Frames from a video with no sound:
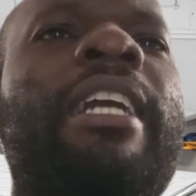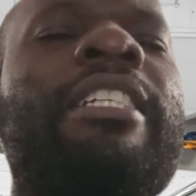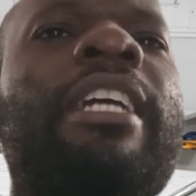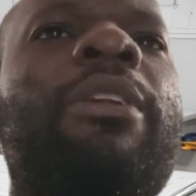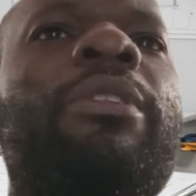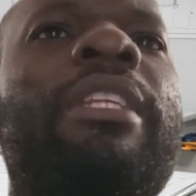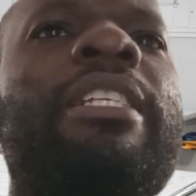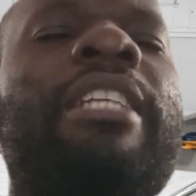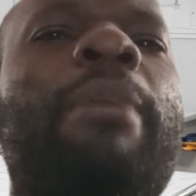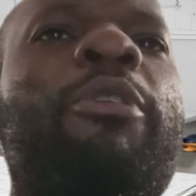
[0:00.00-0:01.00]
are shallow,
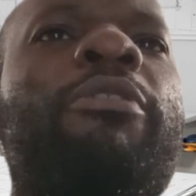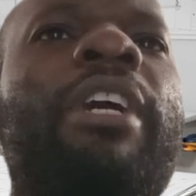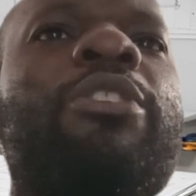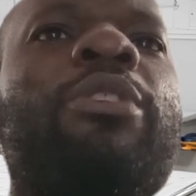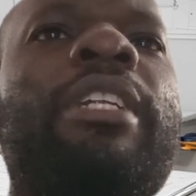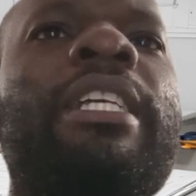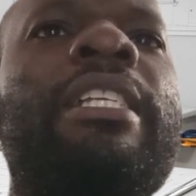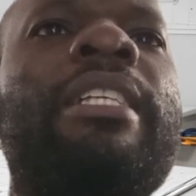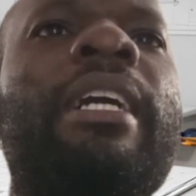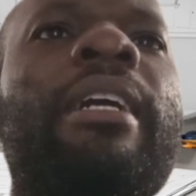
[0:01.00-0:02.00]
this type of caisson
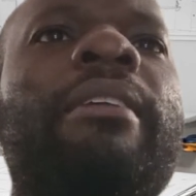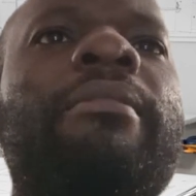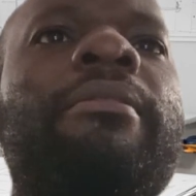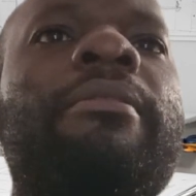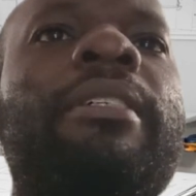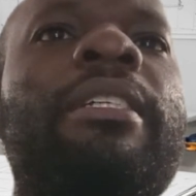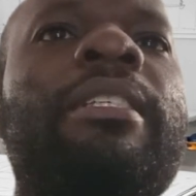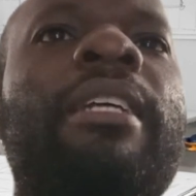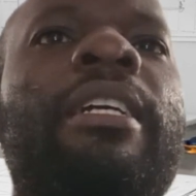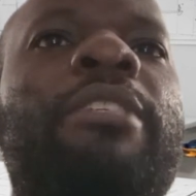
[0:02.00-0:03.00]

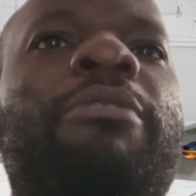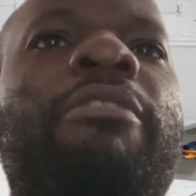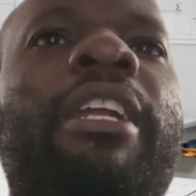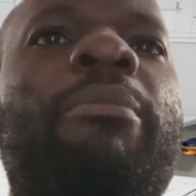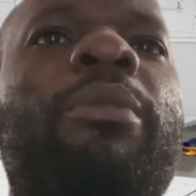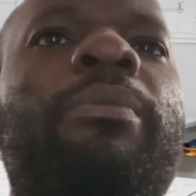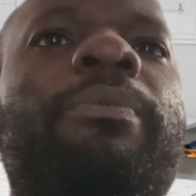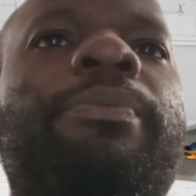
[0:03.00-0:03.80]
is favorable.